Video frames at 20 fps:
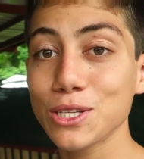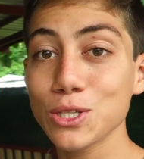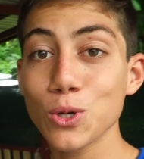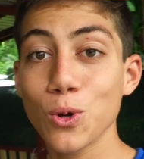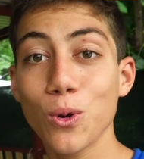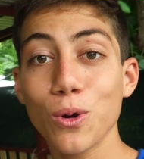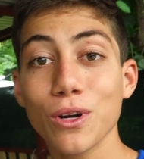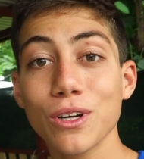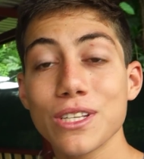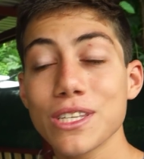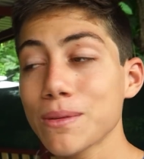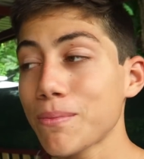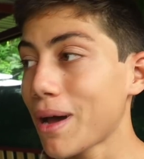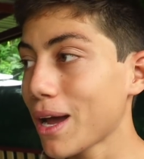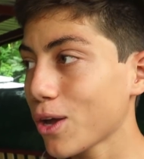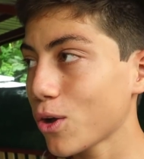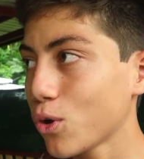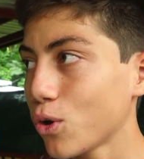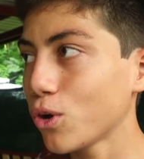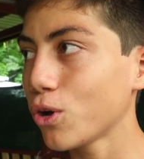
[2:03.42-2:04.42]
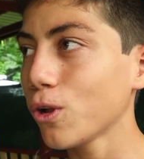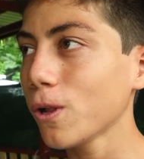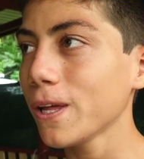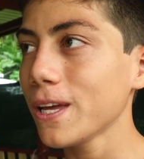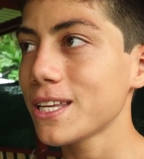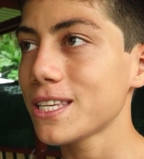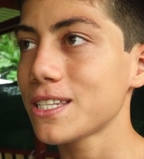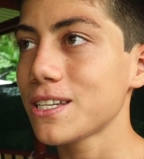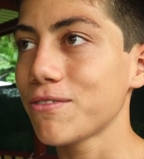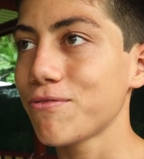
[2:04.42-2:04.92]
this course, my goal
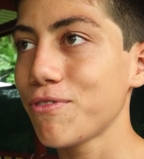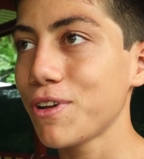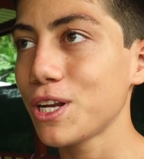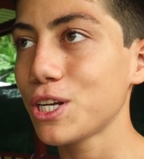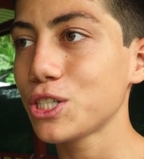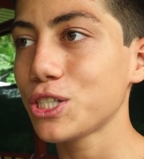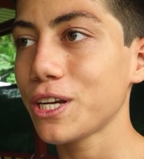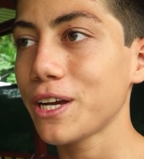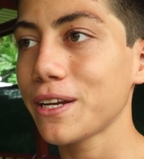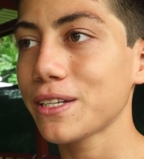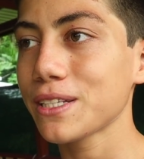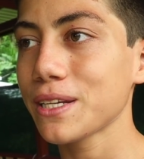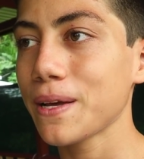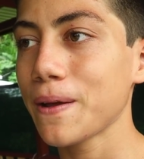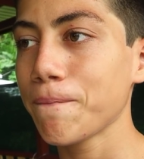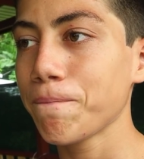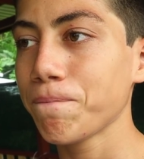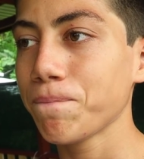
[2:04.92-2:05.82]
is to finish it